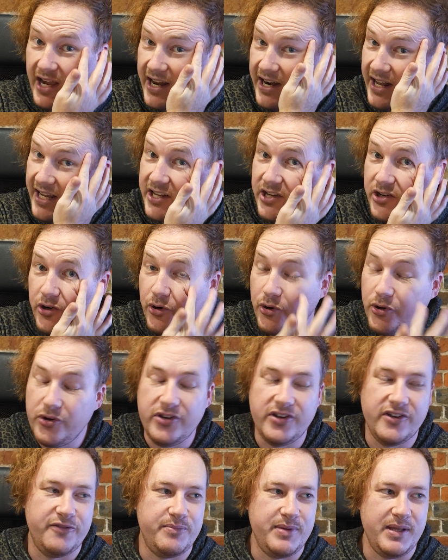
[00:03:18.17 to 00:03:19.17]
and I
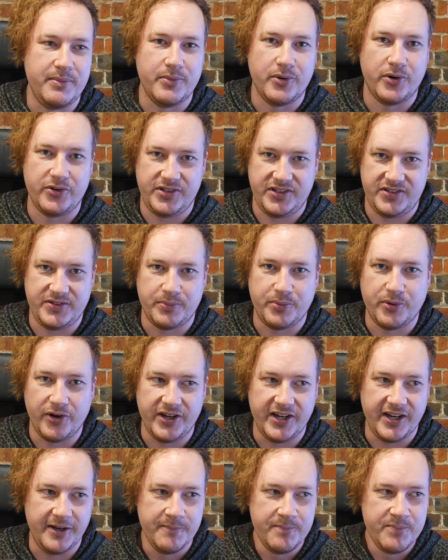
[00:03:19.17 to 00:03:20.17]
couldn't have been more
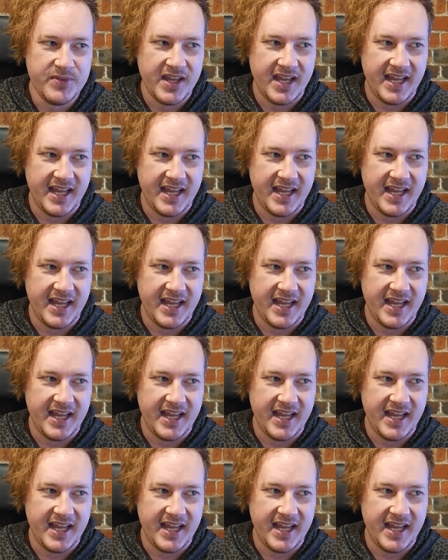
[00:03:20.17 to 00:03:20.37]
disappointed.